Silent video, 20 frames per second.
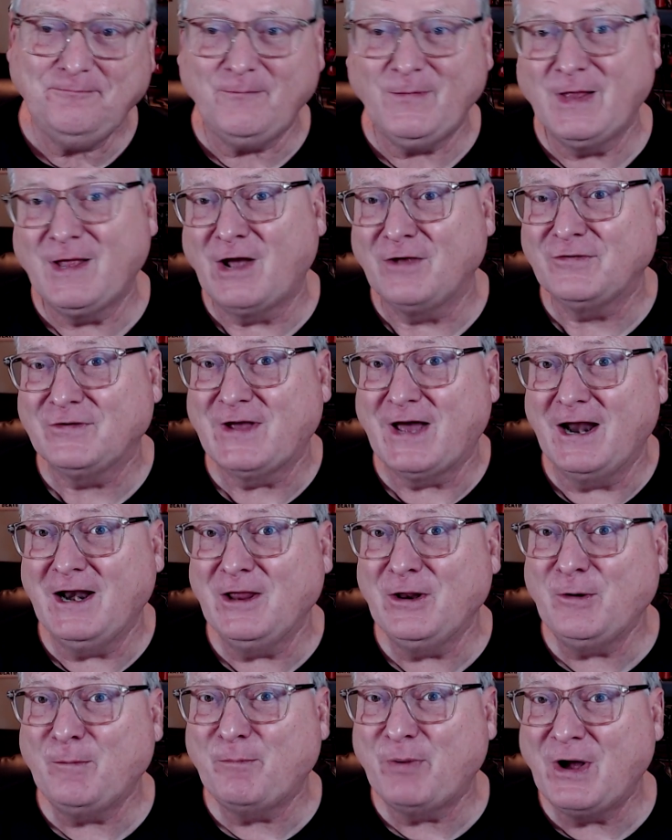Now it's got a
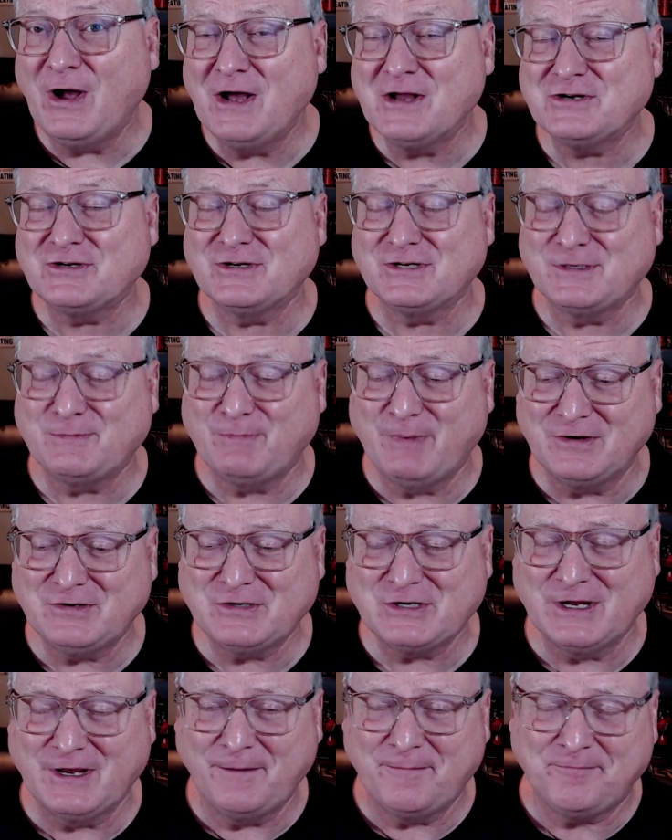little punch,
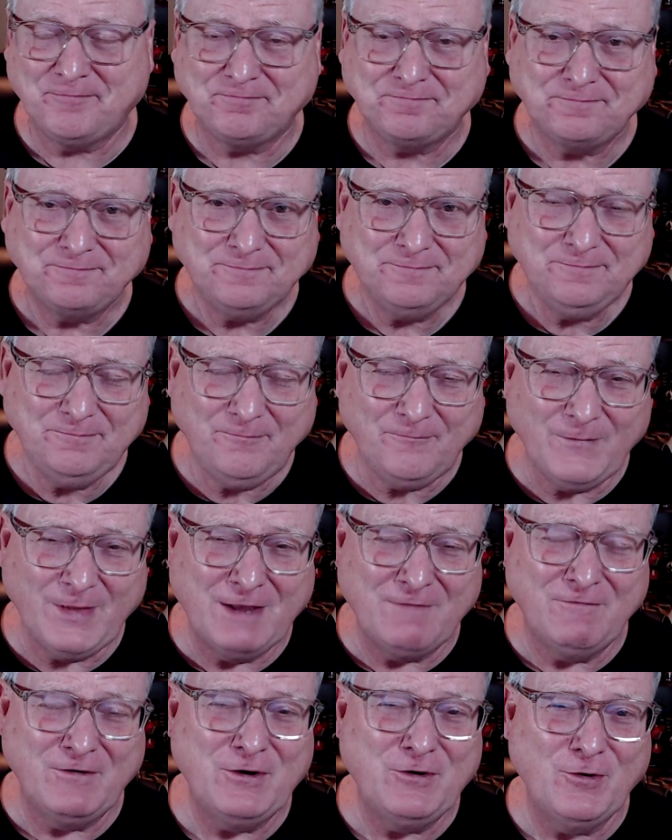especially
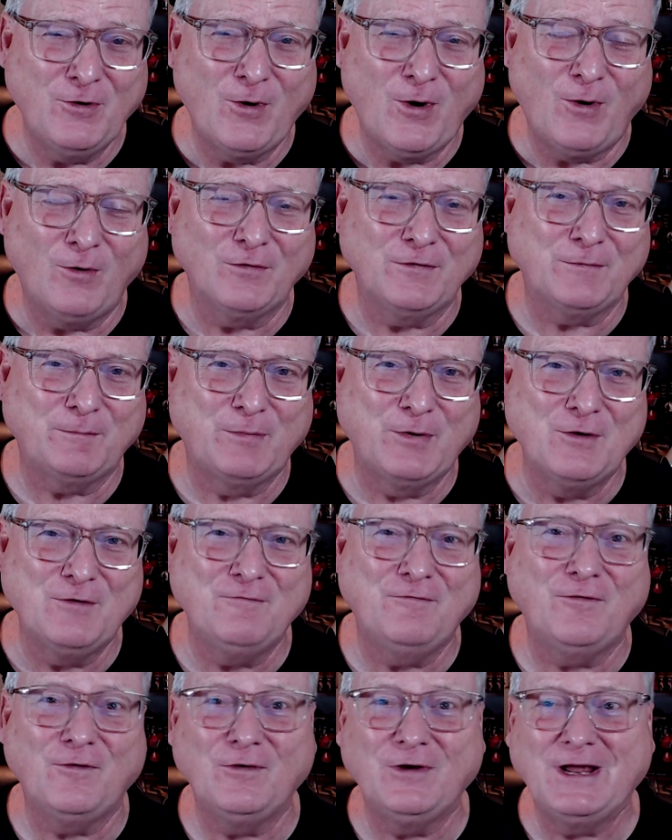if you do a whole
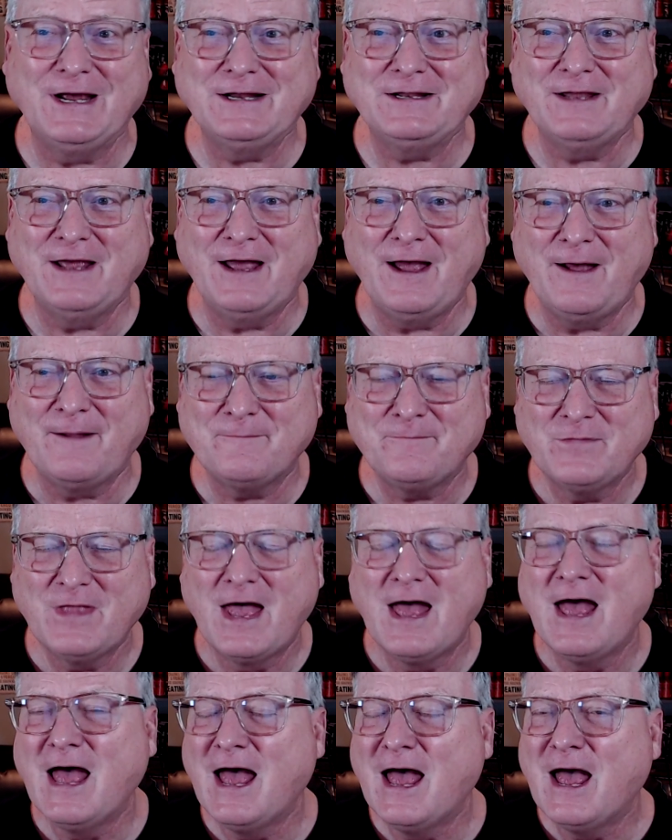spoonful like that,
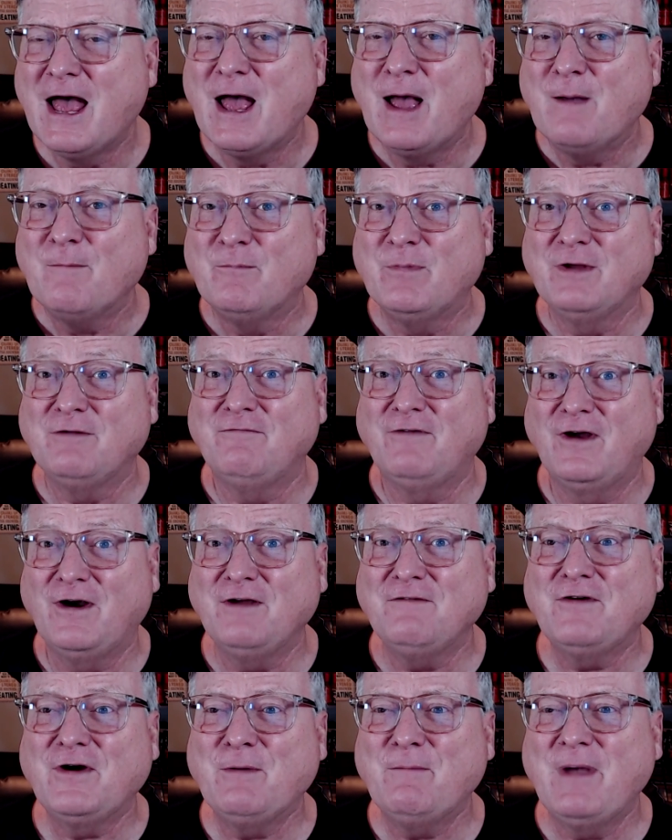but
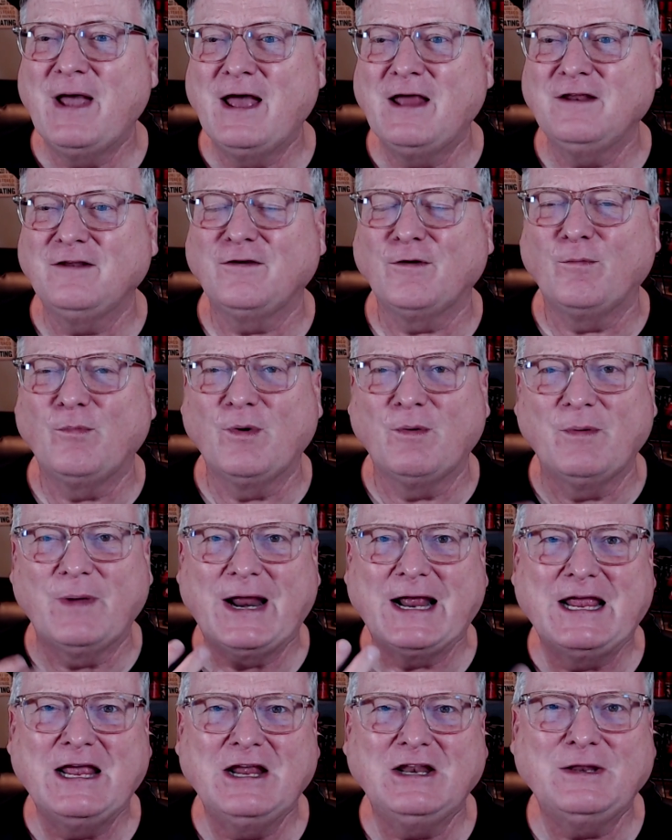very, very manageable. But
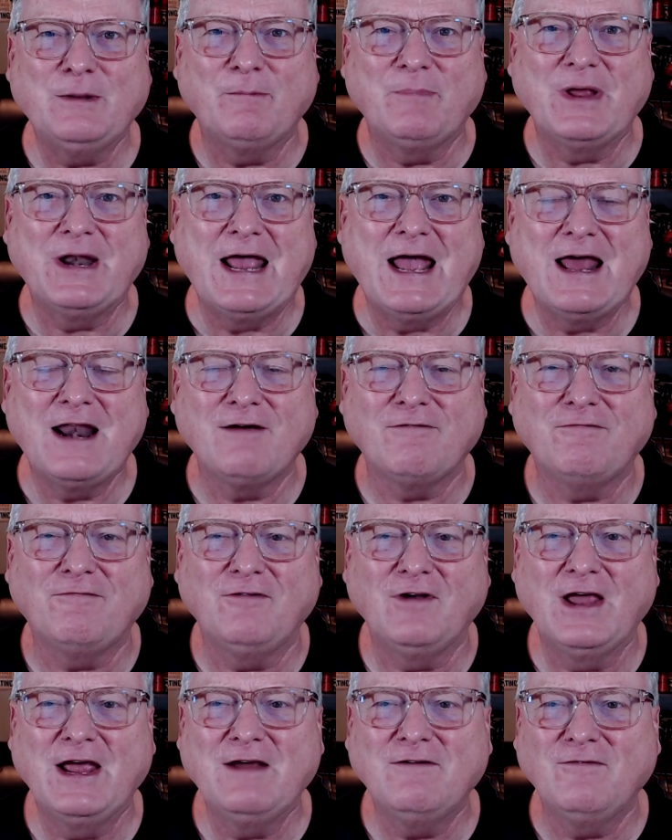I get the banana
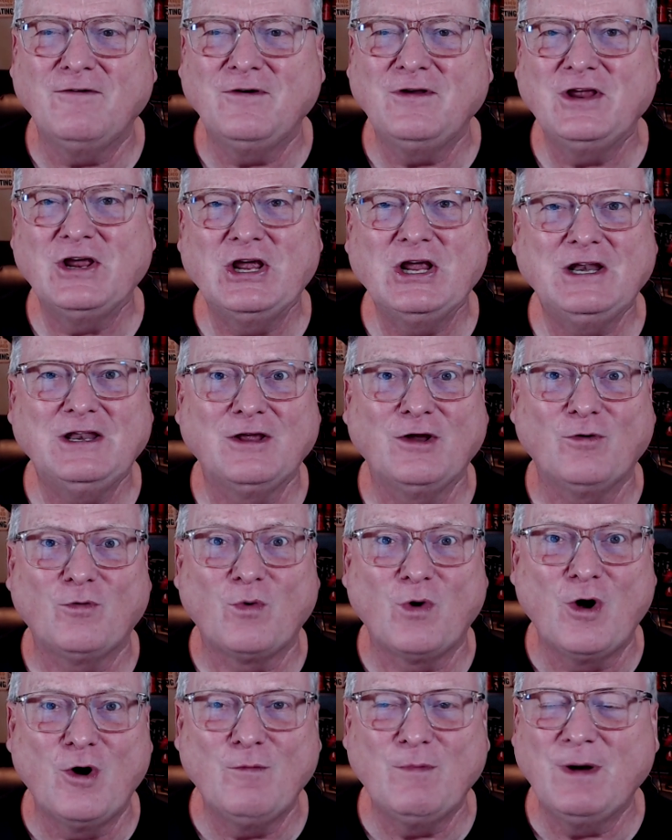flavor. You get the
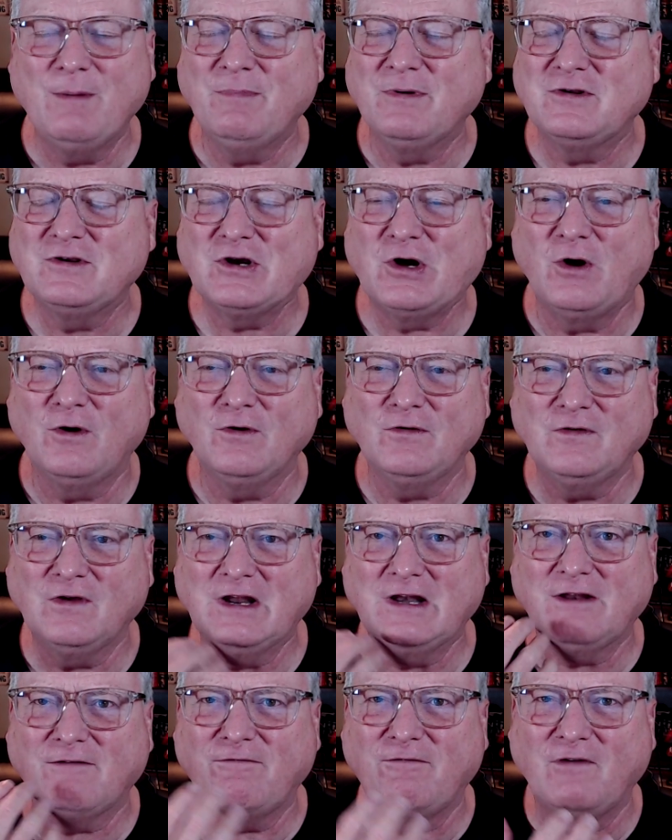aroma, but you also
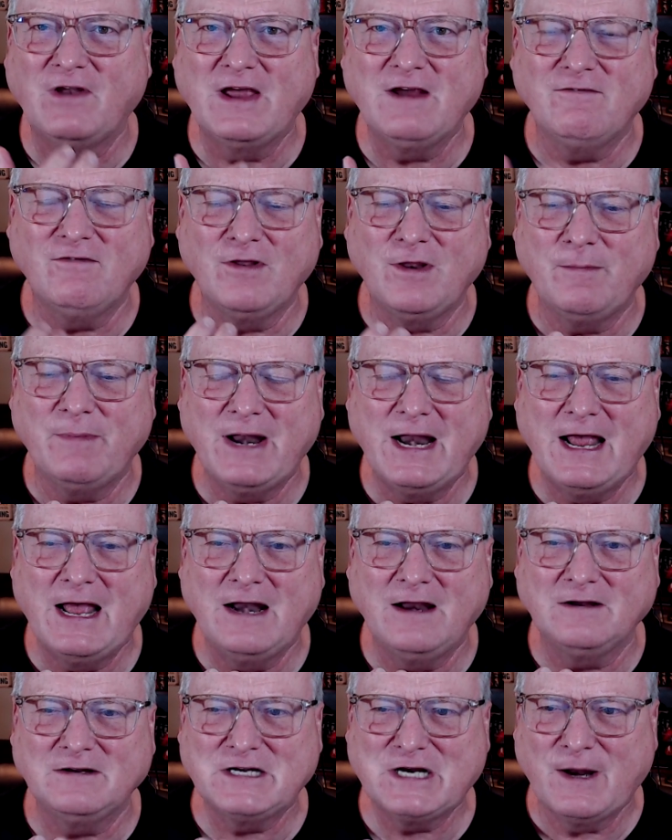get the flavor of the
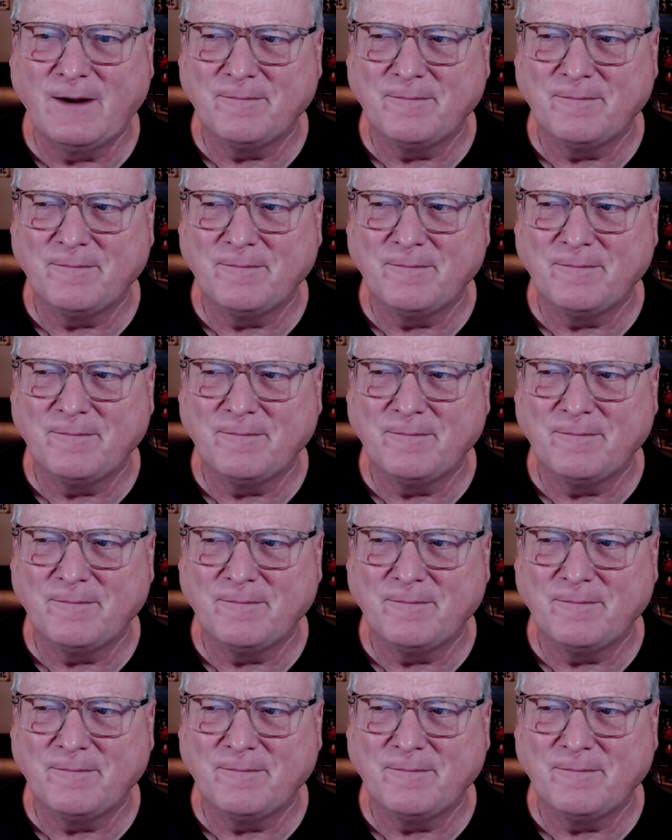bananas.